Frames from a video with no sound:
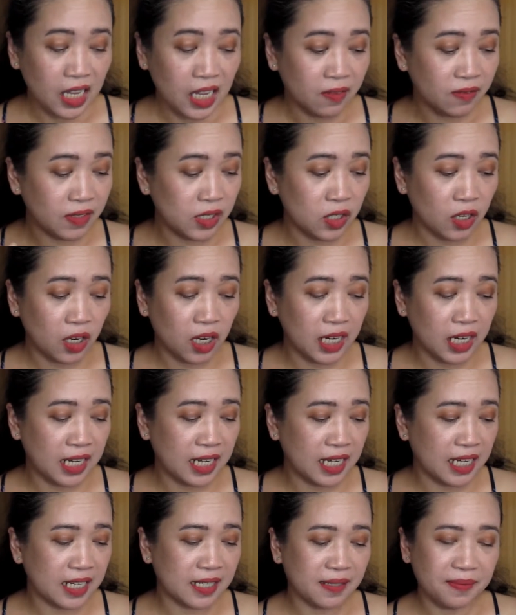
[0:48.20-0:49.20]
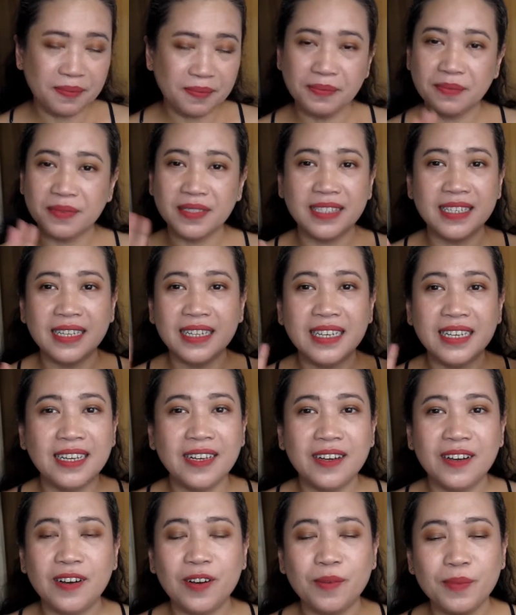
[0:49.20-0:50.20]
Victoria,
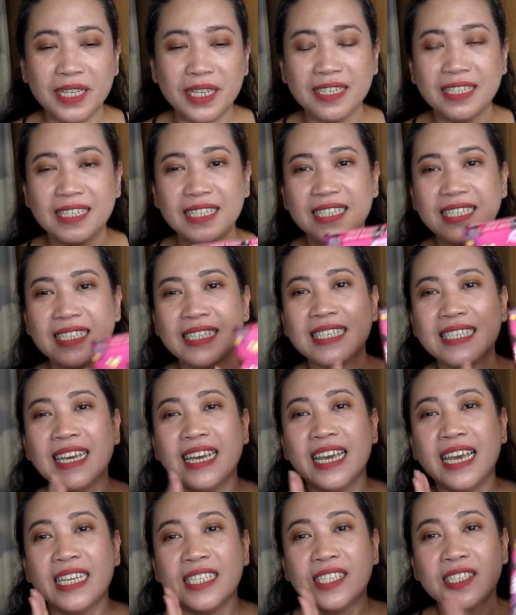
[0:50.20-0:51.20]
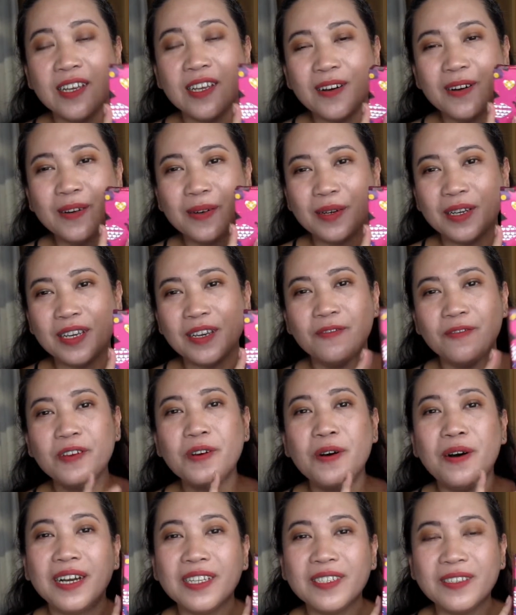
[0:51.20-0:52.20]
oh my goodness. So, if you
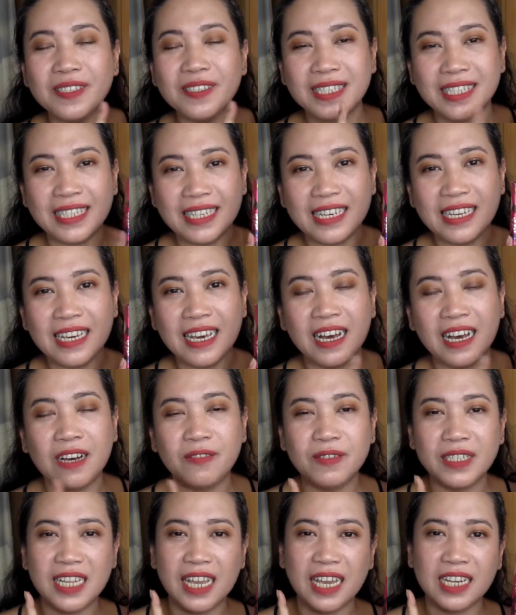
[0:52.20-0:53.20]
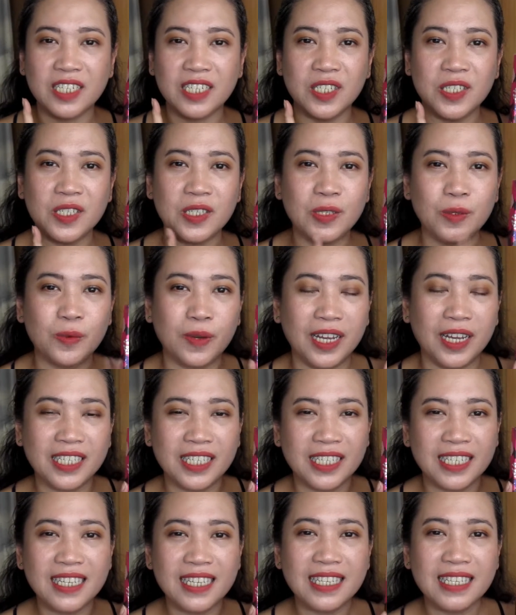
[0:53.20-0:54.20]
want to see how it actually
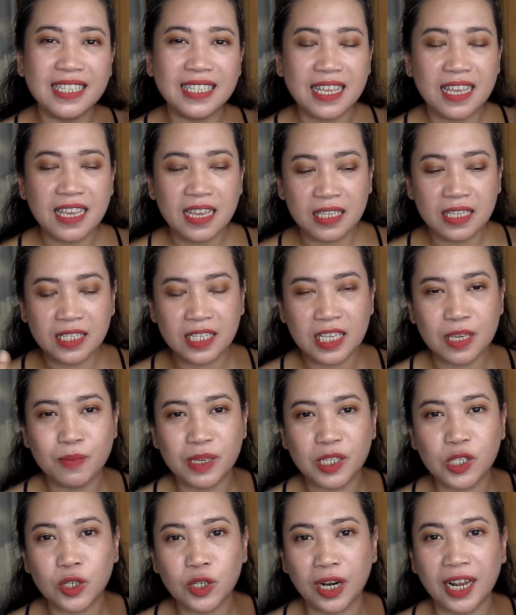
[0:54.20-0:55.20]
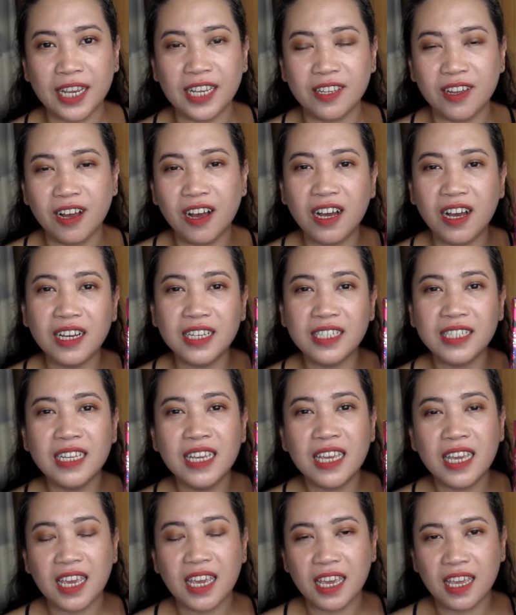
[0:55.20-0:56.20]
swatches, see me try it on,
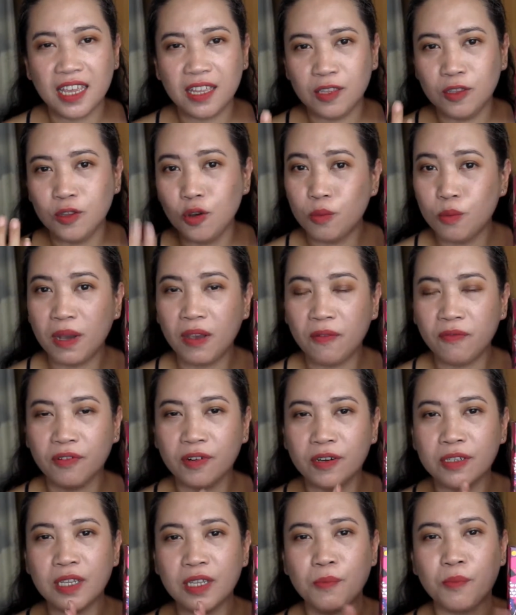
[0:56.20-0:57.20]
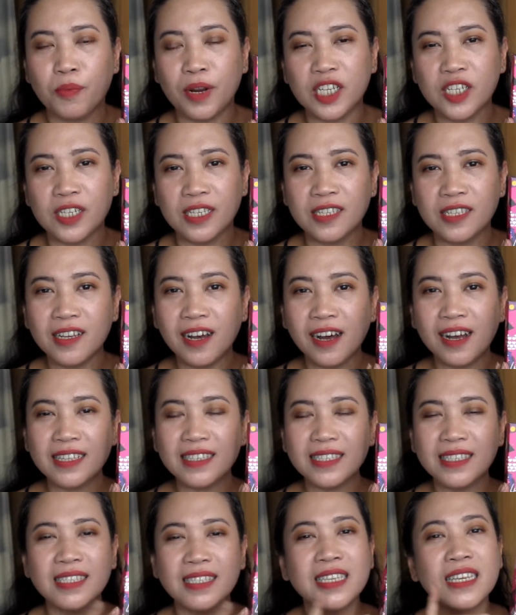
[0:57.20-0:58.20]
and know my first impression
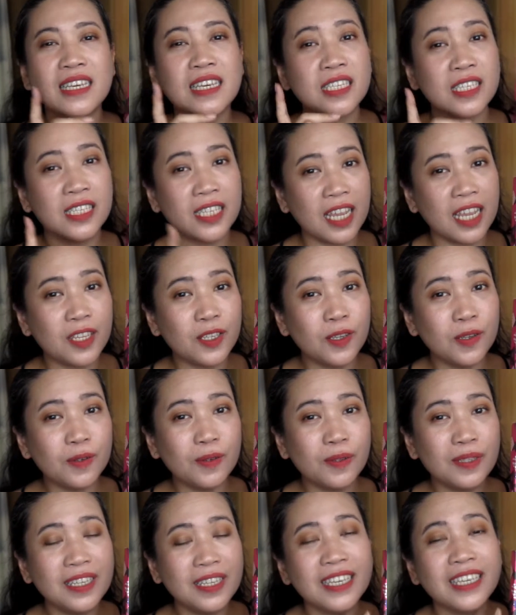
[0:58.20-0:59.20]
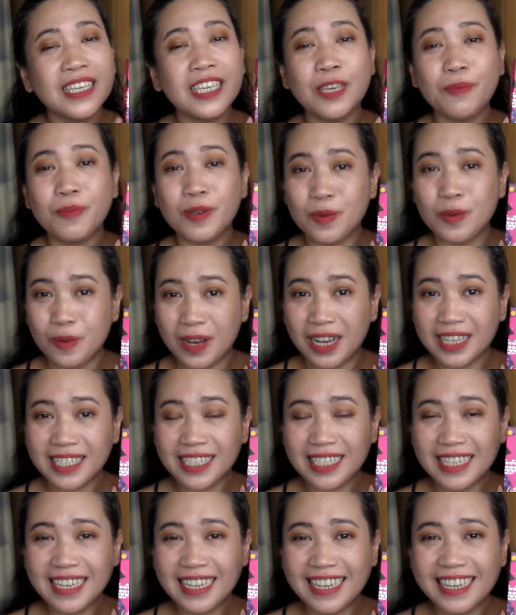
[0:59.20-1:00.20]
thoughts, stay tuned, keep on
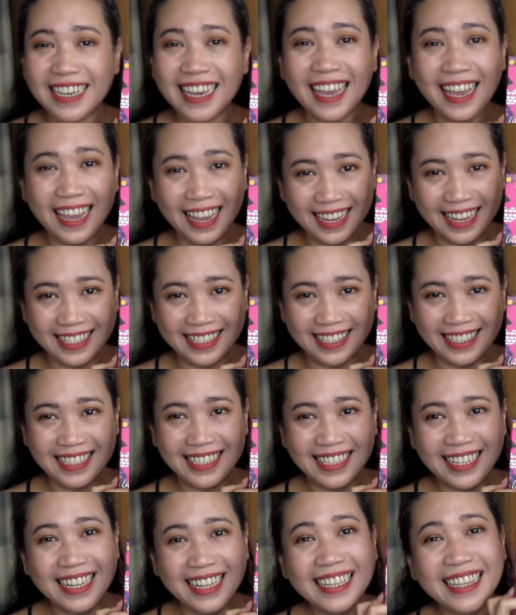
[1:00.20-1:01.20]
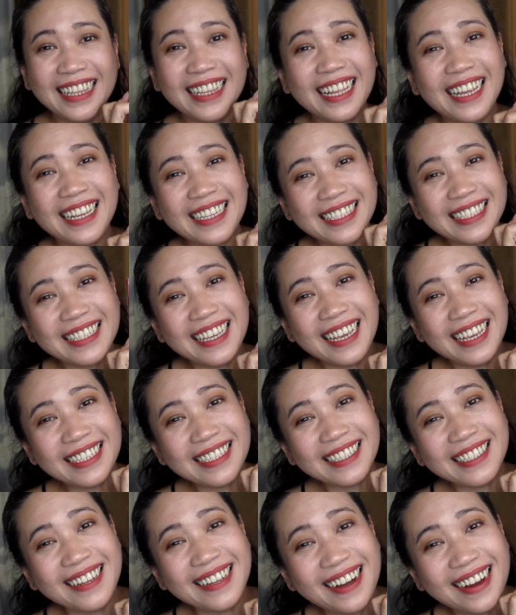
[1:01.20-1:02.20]
watching, and let's get
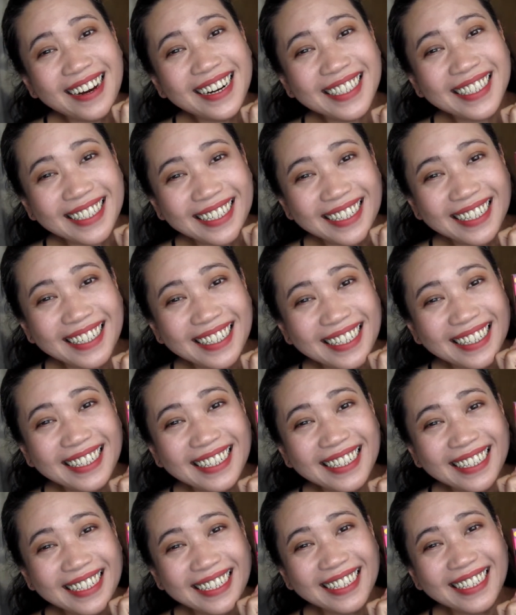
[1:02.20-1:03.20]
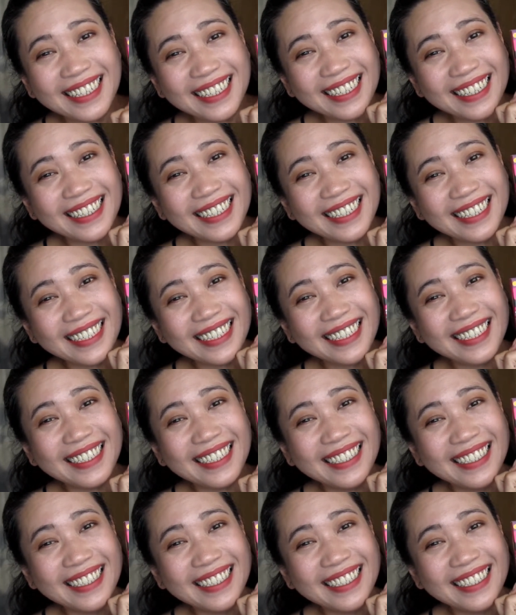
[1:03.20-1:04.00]
started!